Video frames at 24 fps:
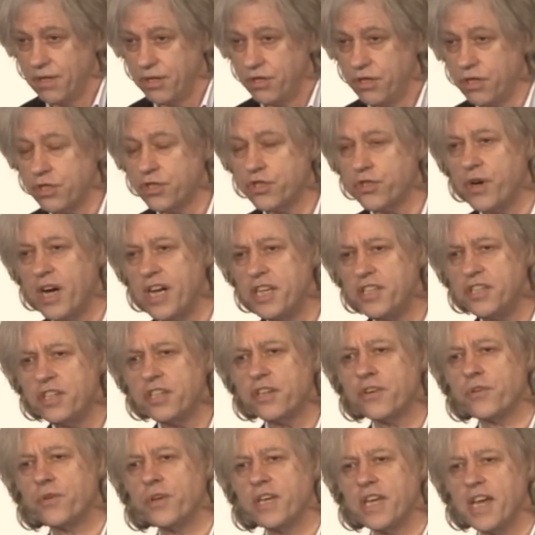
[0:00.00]
You're trying
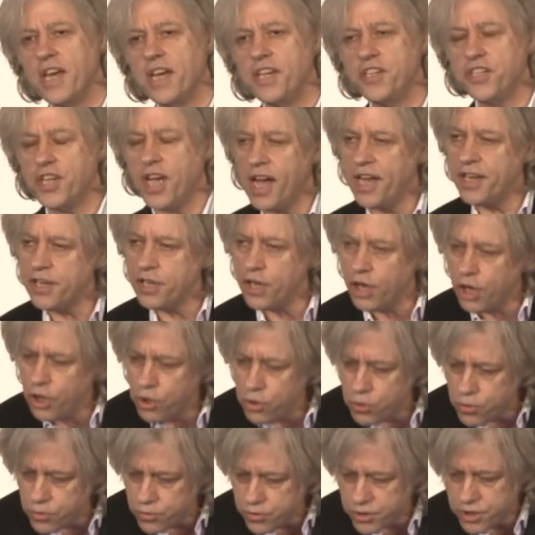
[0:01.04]
to create an
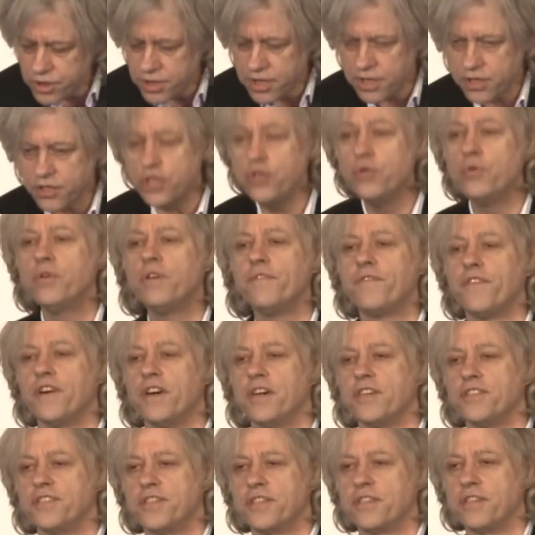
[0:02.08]
own
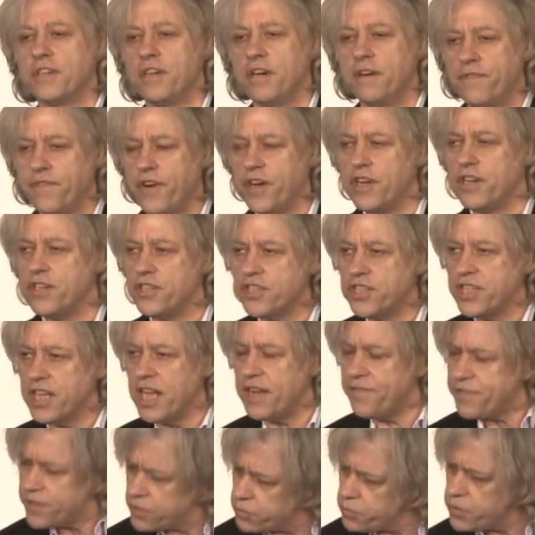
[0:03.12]
universe for
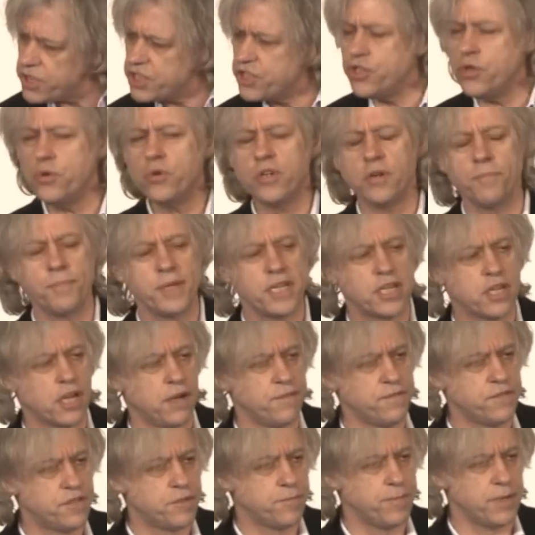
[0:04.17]
yourself in which you can be
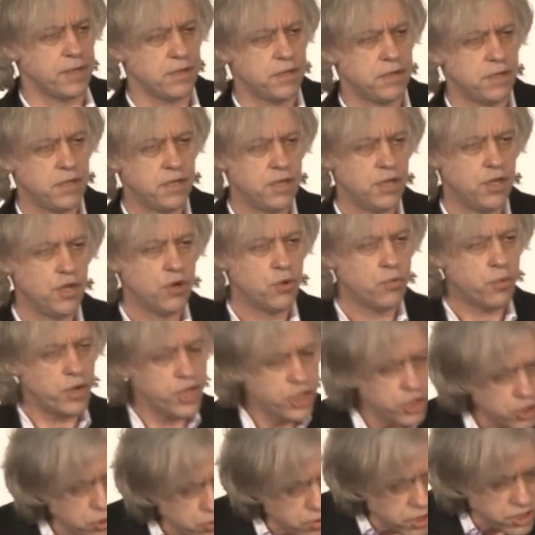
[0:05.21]
comfortable, where
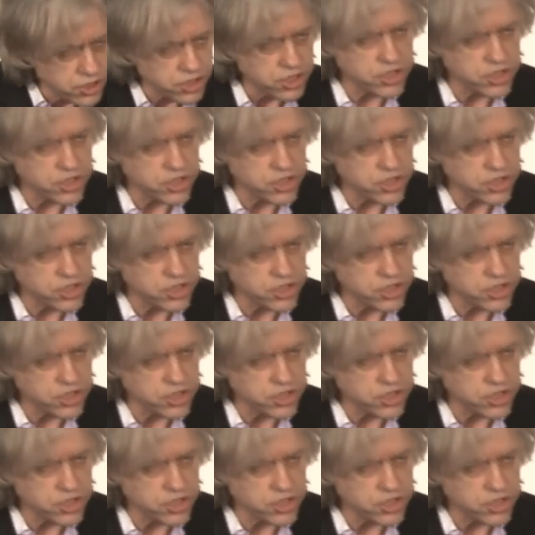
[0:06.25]
you can